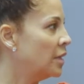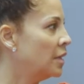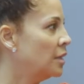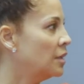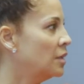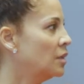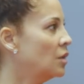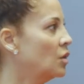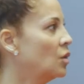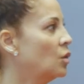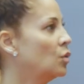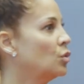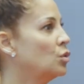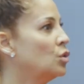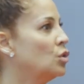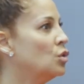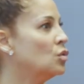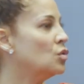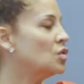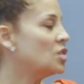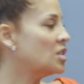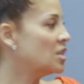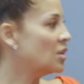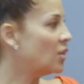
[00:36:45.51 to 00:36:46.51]
Mm. You know,
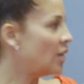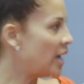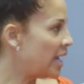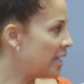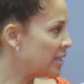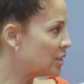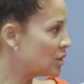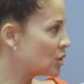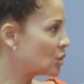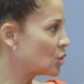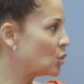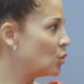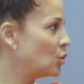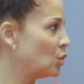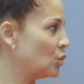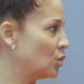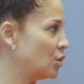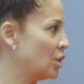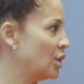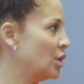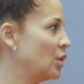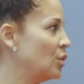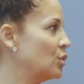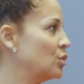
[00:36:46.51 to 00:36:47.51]
you still had school
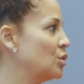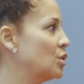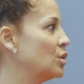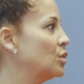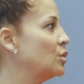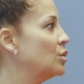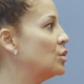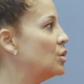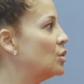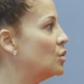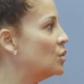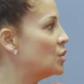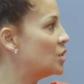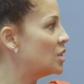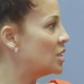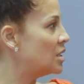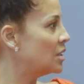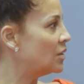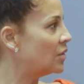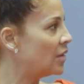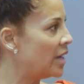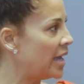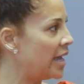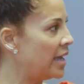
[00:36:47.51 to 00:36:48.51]
to go to. You
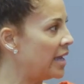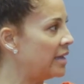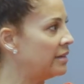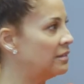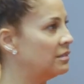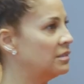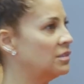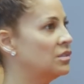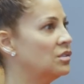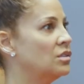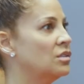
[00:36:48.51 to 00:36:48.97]
still had